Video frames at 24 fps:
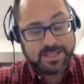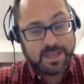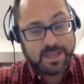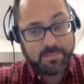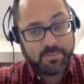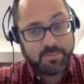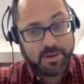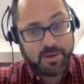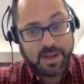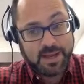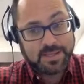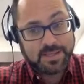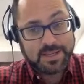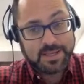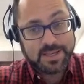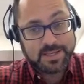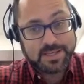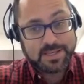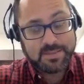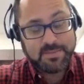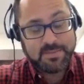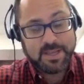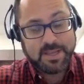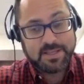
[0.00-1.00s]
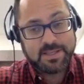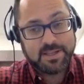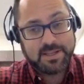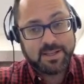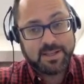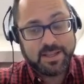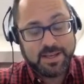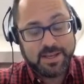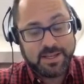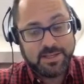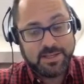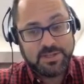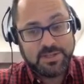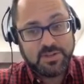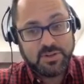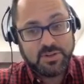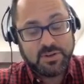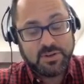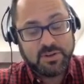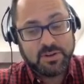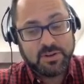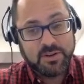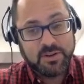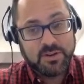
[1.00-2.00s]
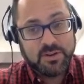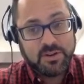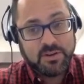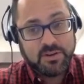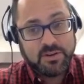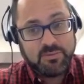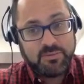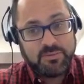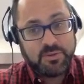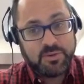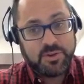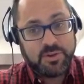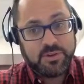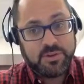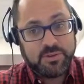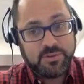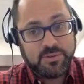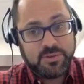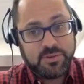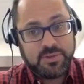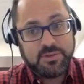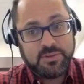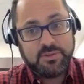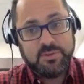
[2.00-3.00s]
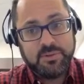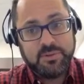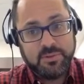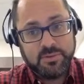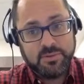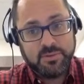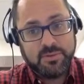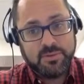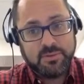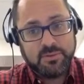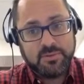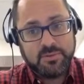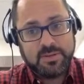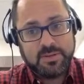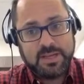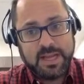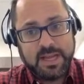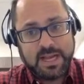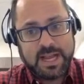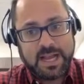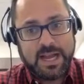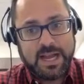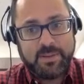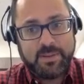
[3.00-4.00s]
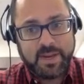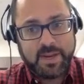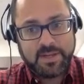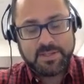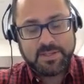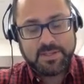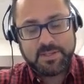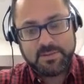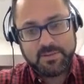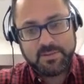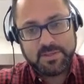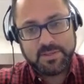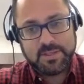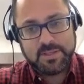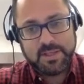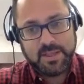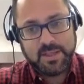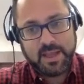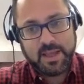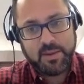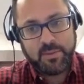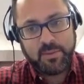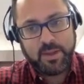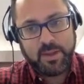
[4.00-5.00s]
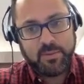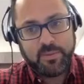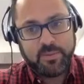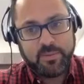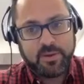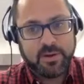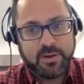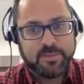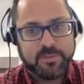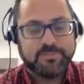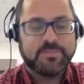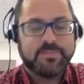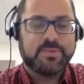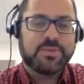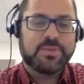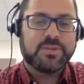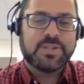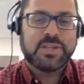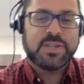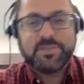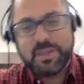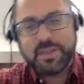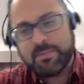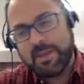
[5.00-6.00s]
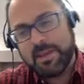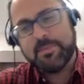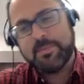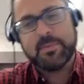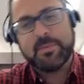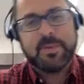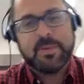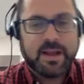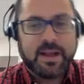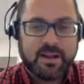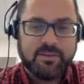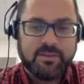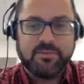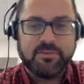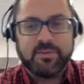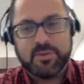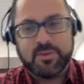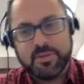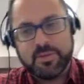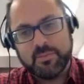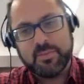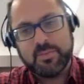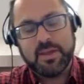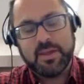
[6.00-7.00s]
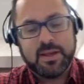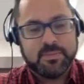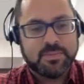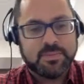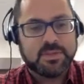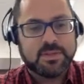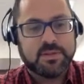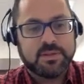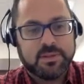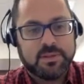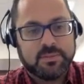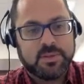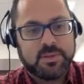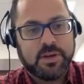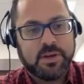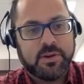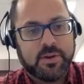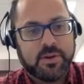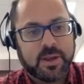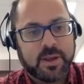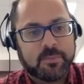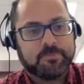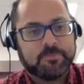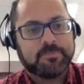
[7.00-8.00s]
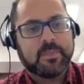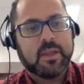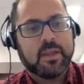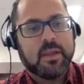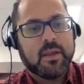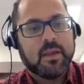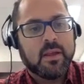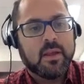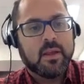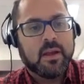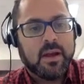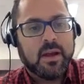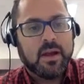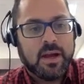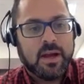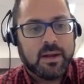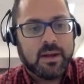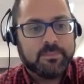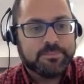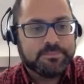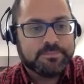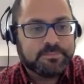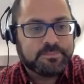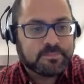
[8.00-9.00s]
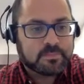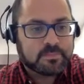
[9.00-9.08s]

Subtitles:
that process and makes it a lot easier for you to accommodate students in that way, where you're shuffling paper back and forth. It becomes a little bit annoying.